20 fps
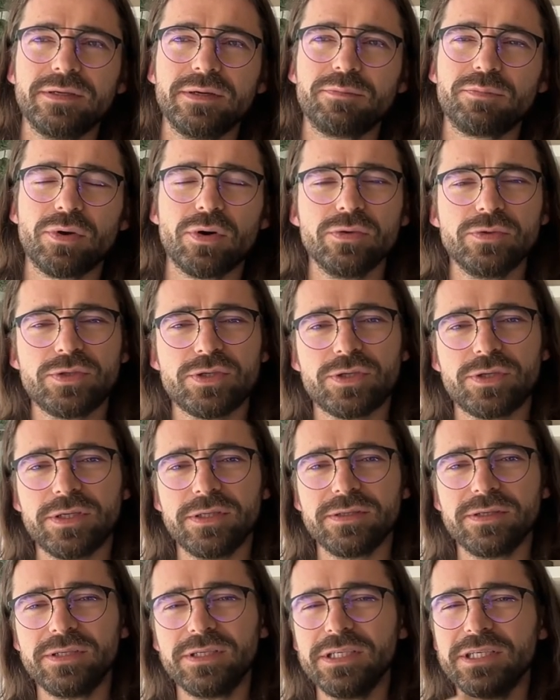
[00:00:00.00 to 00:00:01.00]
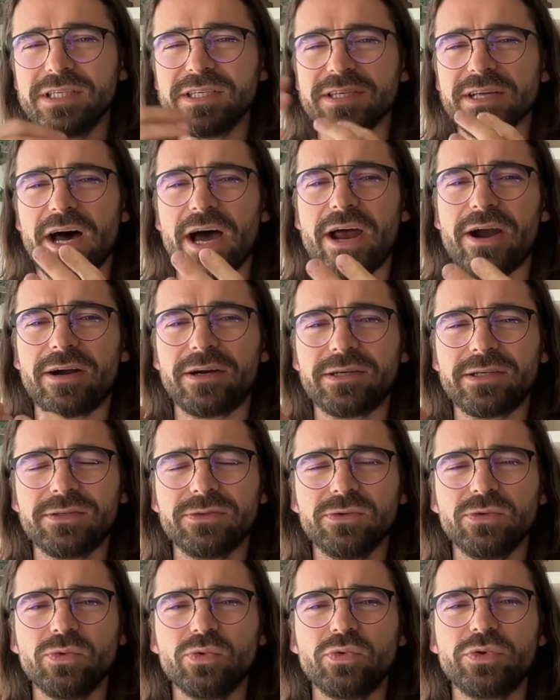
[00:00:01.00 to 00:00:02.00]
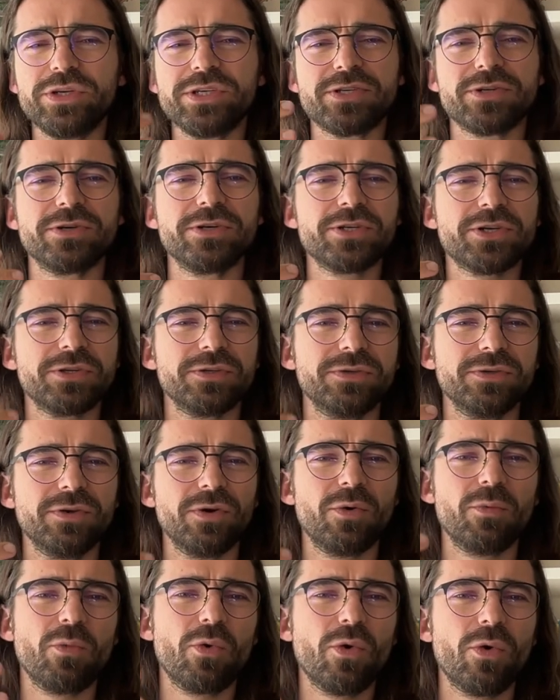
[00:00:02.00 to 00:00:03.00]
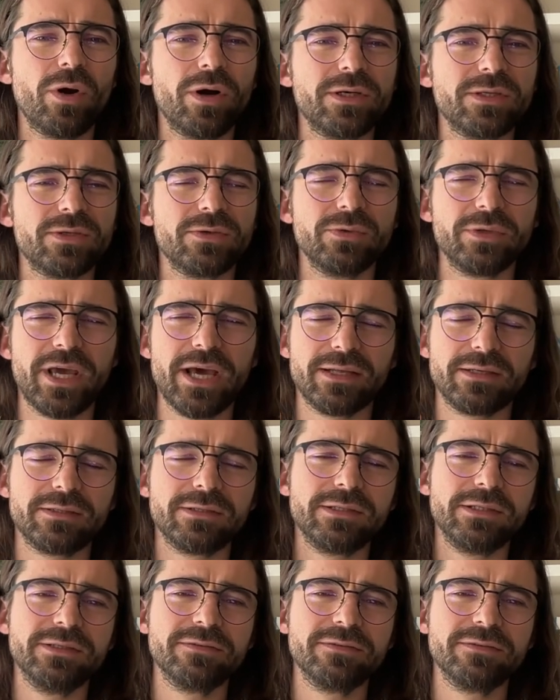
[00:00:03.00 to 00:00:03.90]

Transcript: approach in the, the desire to research and to know more to gather